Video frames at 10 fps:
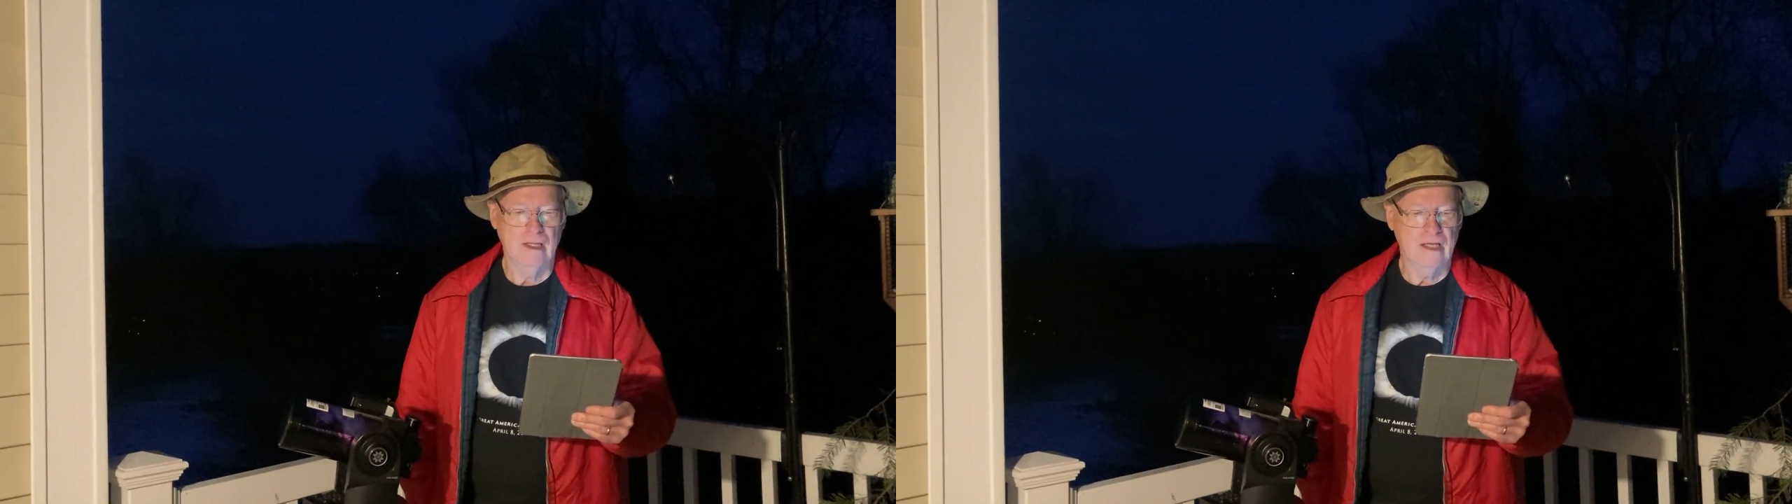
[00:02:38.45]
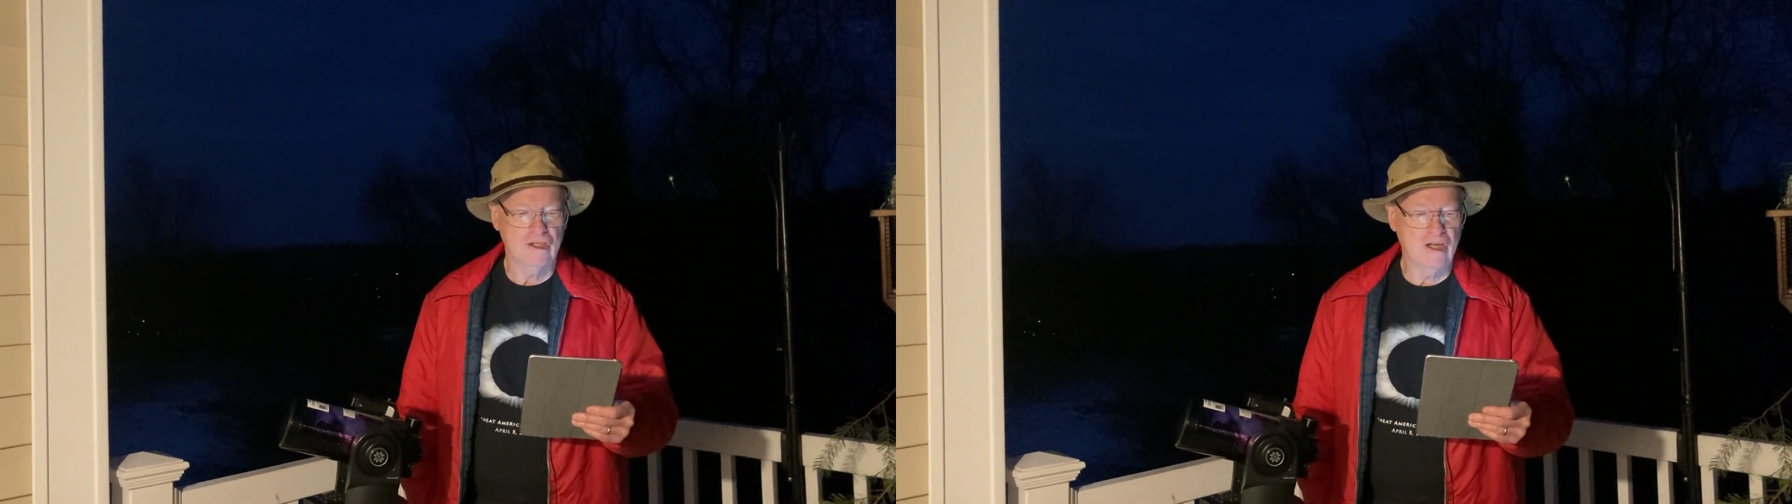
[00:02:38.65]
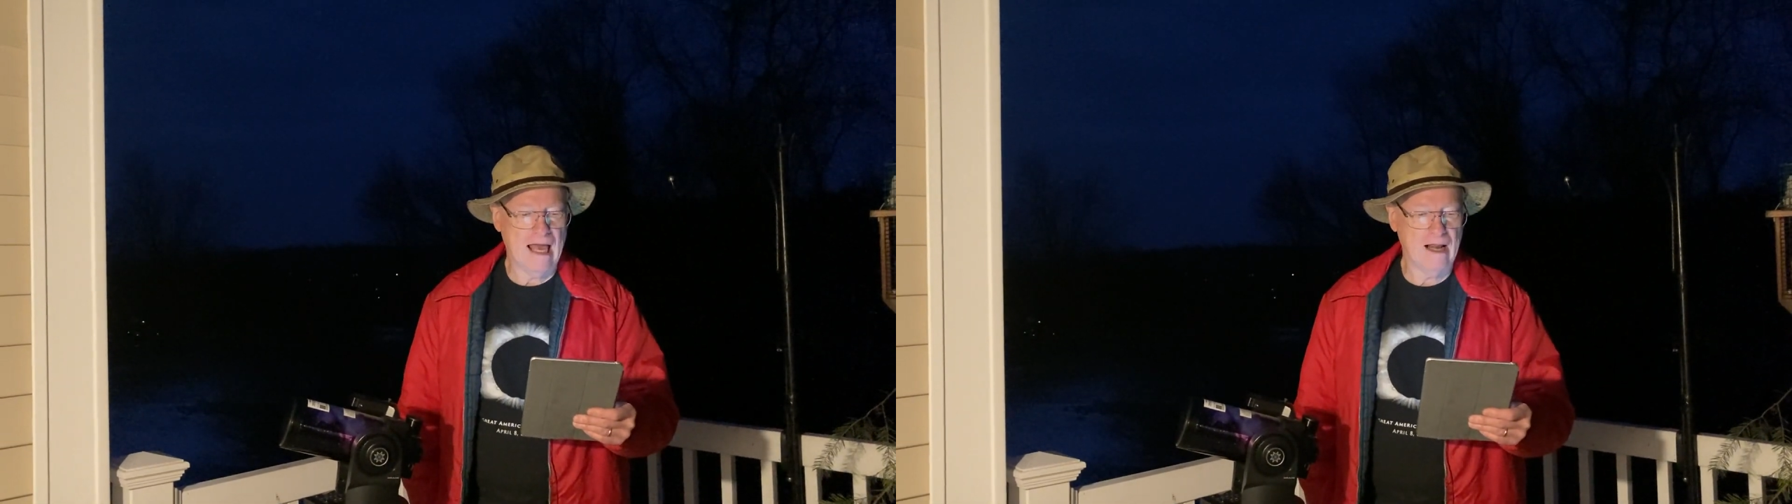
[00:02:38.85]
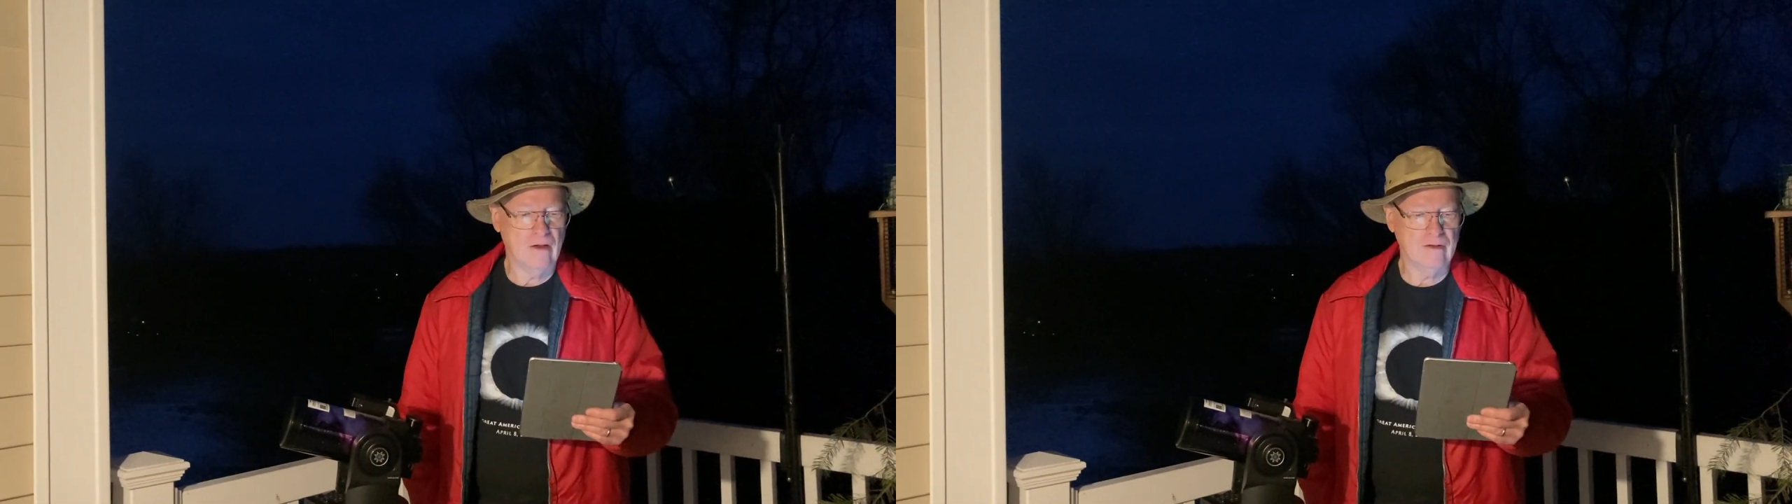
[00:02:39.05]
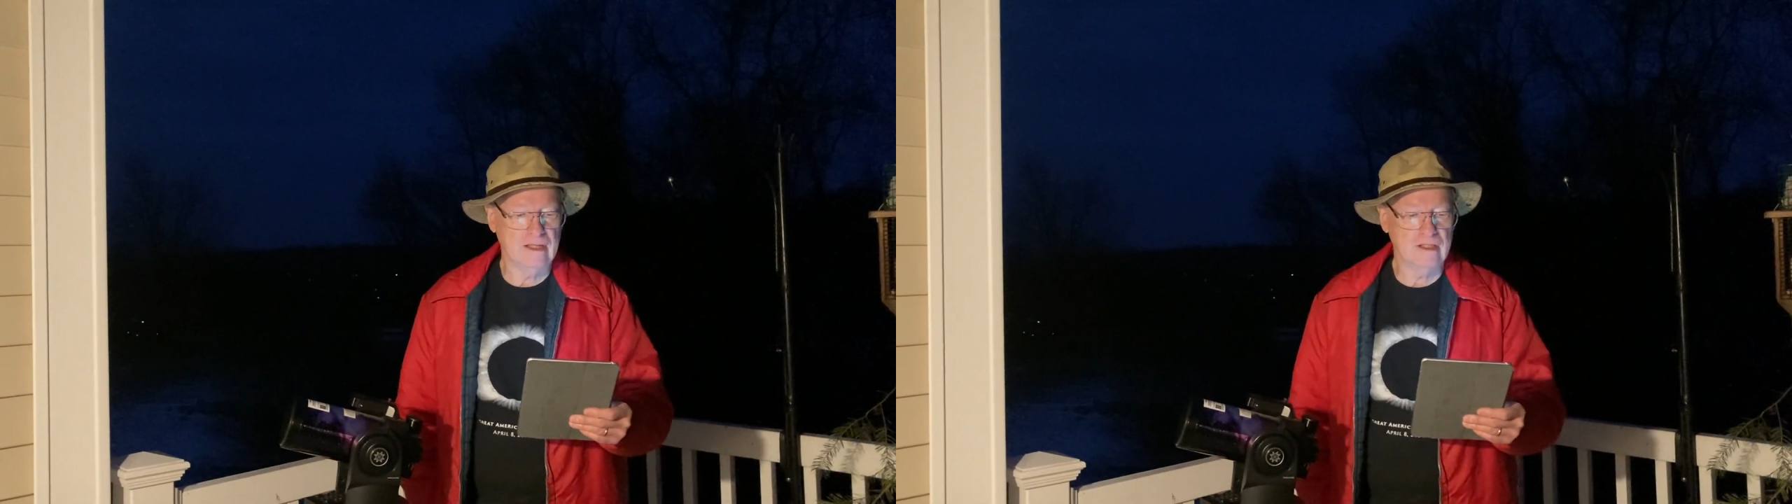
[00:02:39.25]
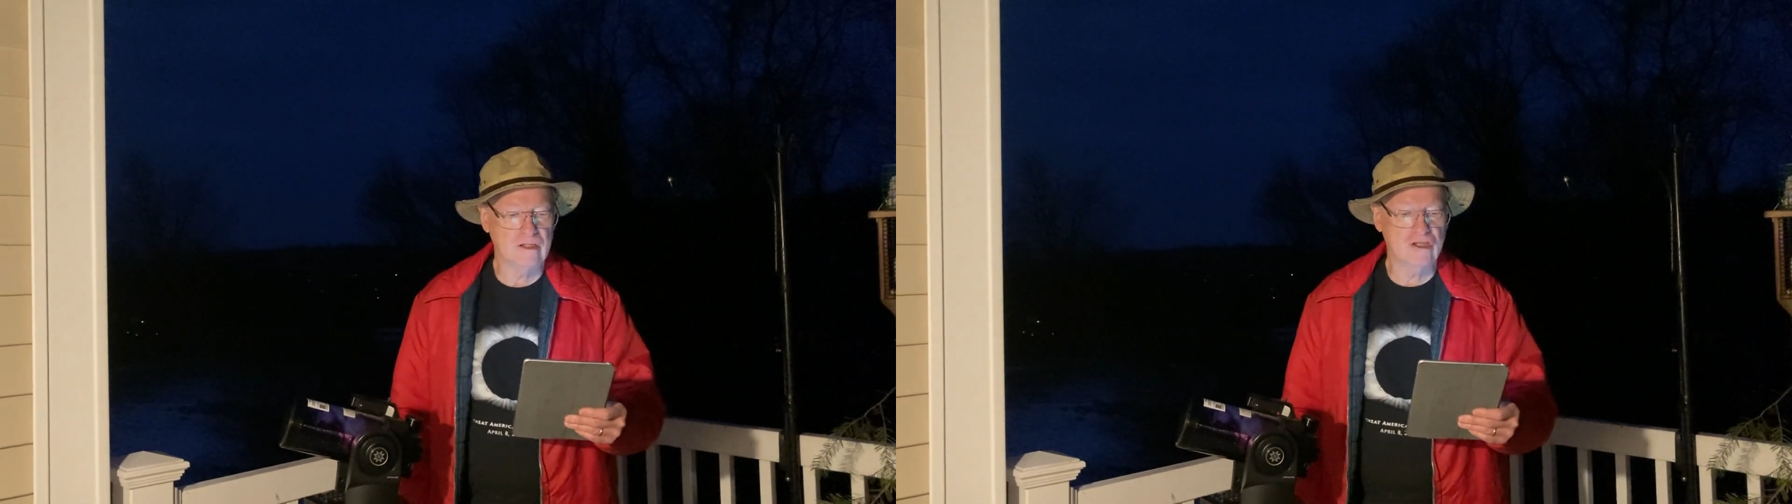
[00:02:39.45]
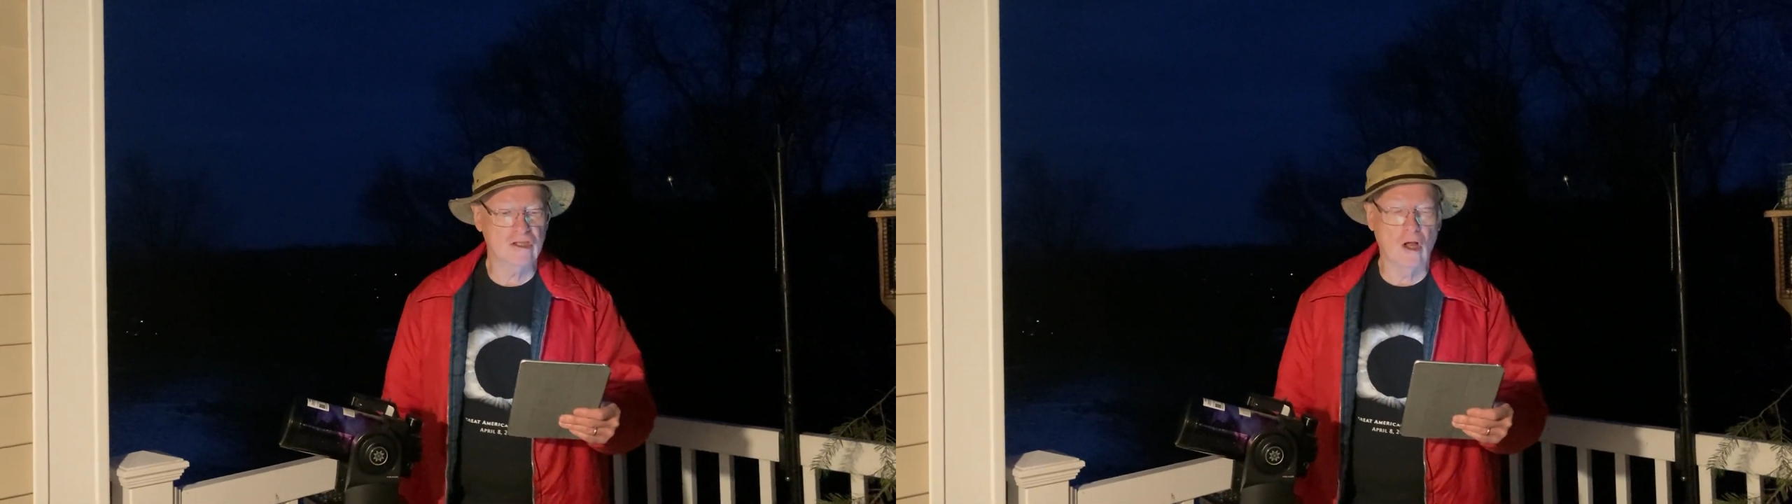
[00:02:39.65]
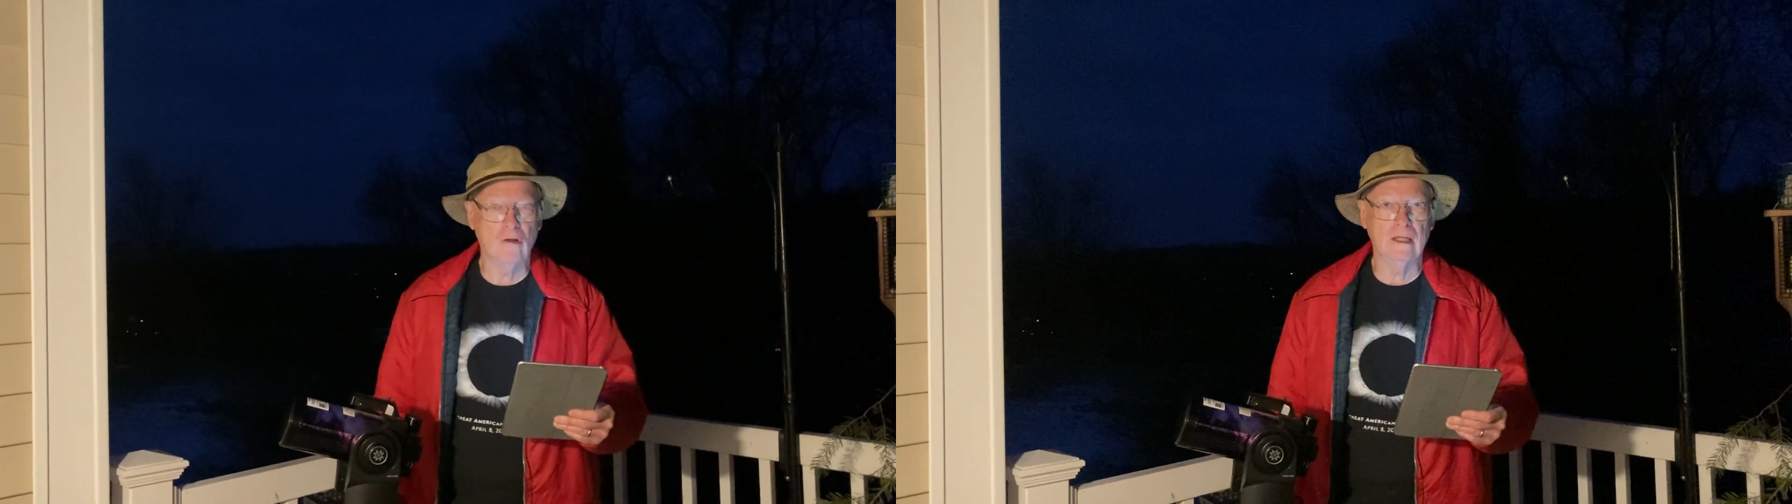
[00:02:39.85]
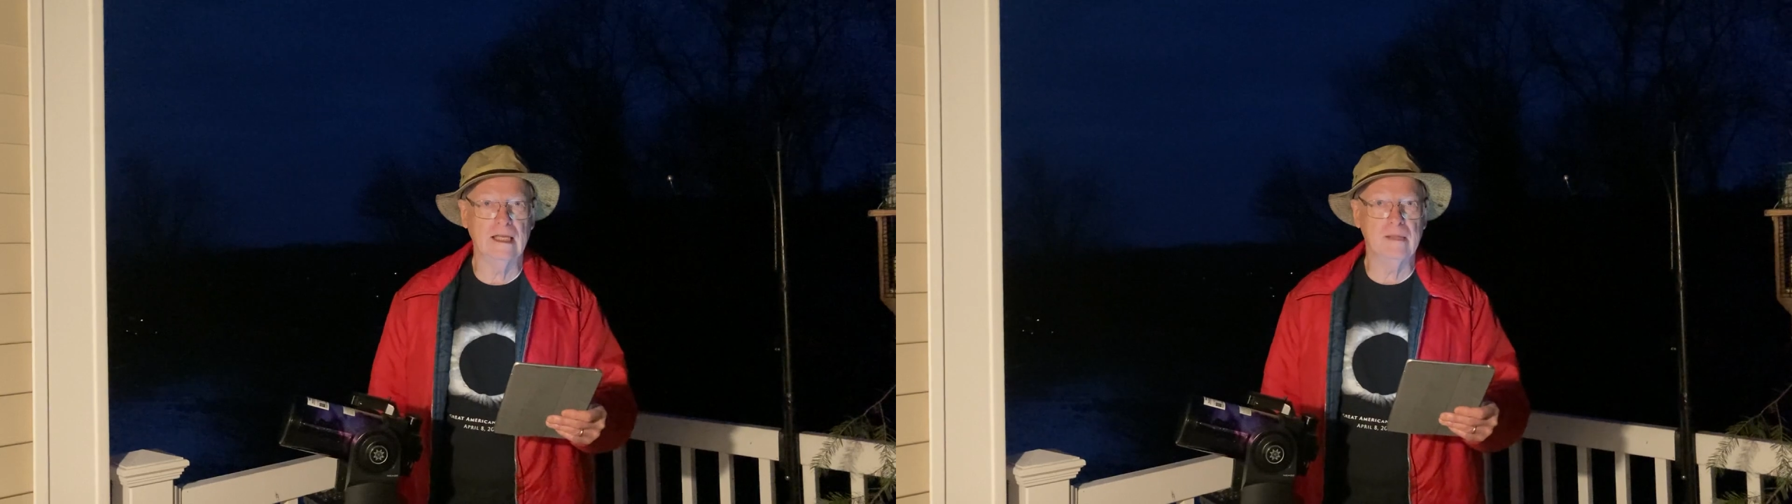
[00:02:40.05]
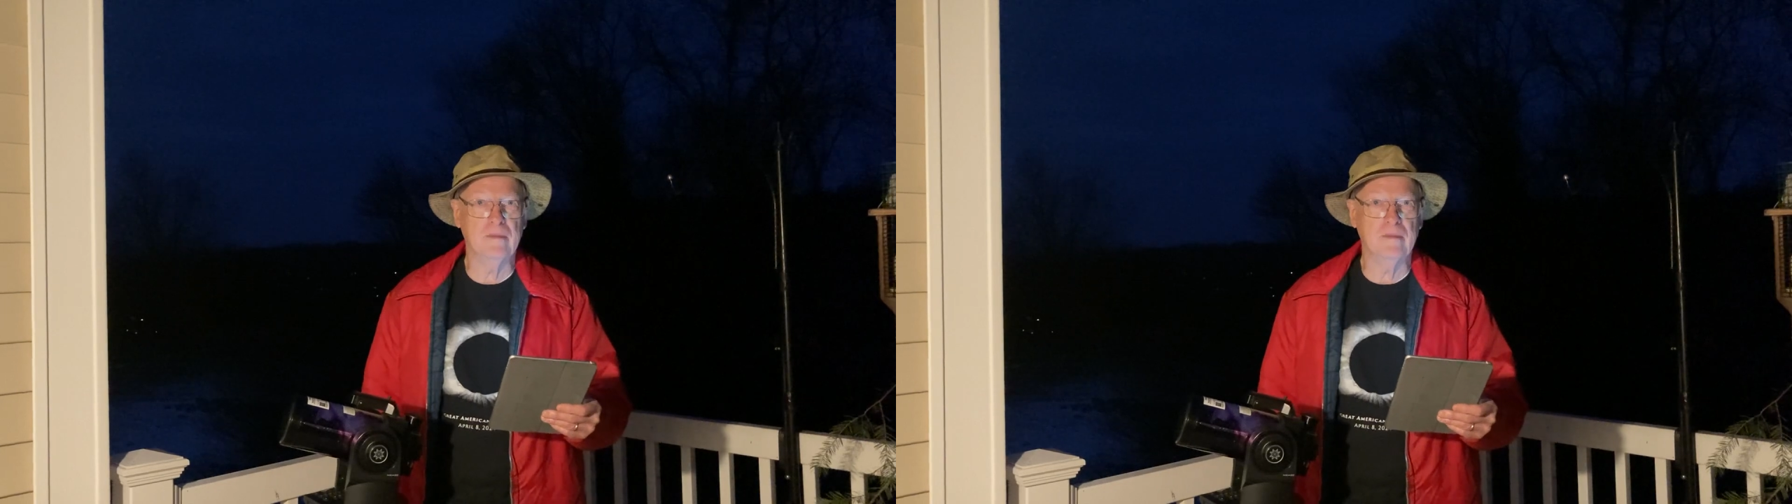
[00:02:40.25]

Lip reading: A shadow that slowly,